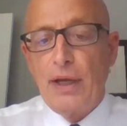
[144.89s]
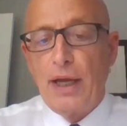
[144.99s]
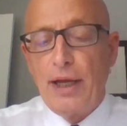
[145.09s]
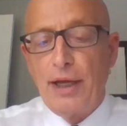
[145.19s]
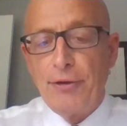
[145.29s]

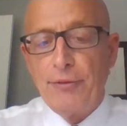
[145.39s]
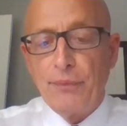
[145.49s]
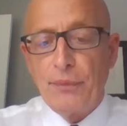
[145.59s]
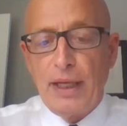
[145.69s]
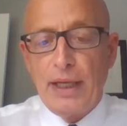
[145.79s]

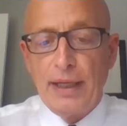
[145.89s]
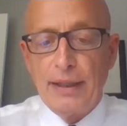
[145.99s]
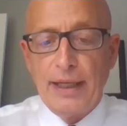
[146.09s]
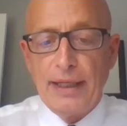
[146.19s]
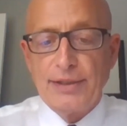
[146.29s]

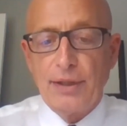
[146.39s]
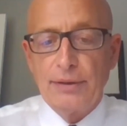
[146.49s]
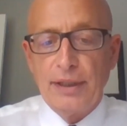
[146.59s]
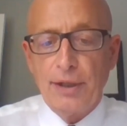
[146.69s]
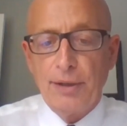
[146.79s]
and that's our
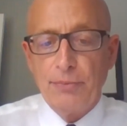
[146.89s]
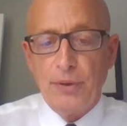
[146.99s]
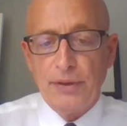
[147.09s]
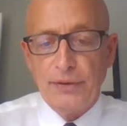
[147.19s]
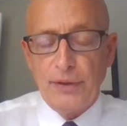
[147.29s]
link up
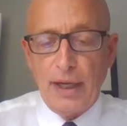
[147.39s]
with